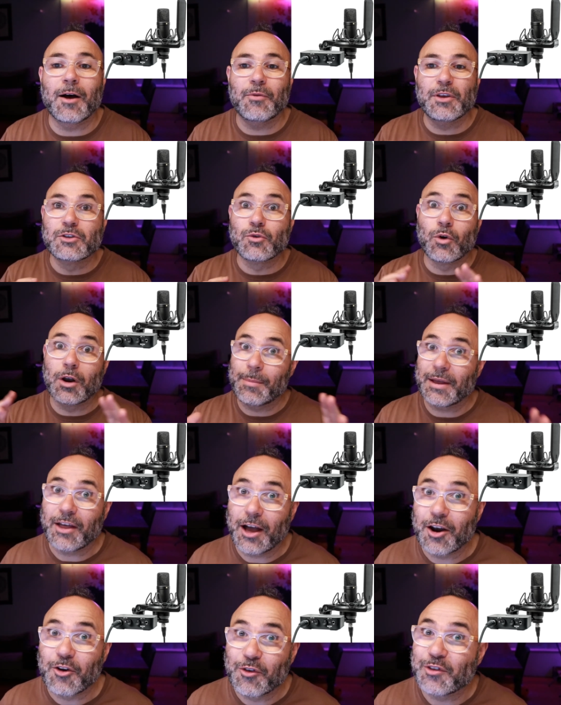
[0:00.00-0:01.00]
These are all about the
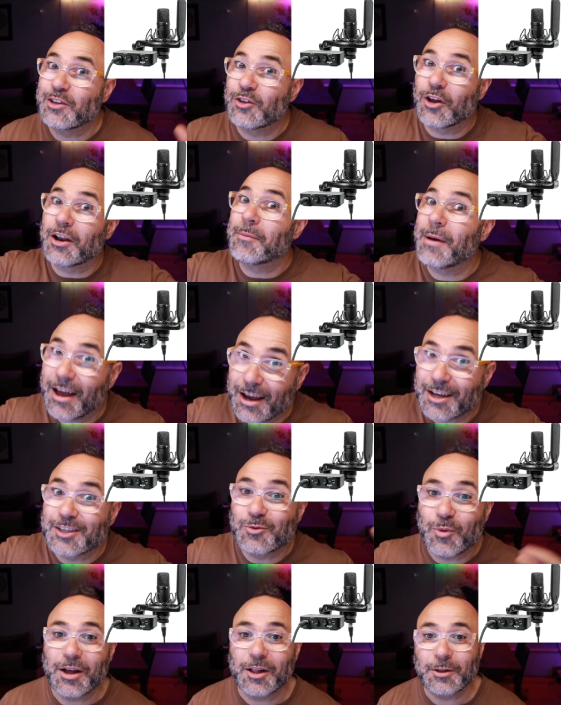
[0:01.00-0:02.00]
$150 mark
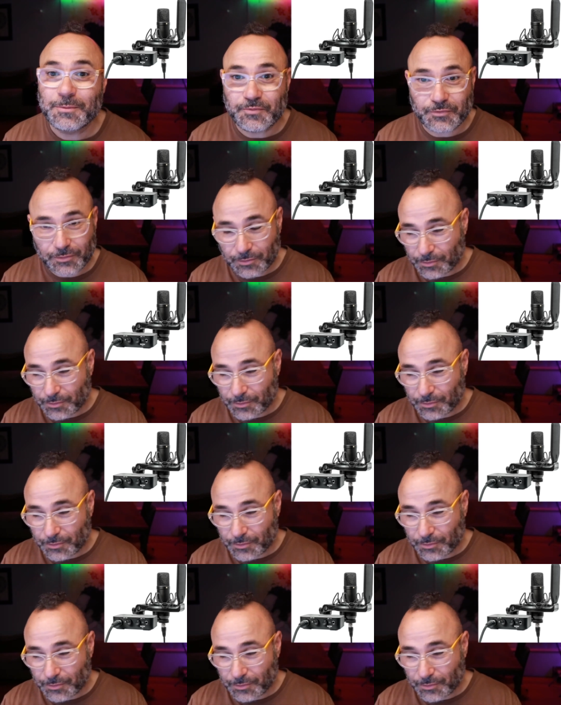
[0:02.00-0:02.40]
as well.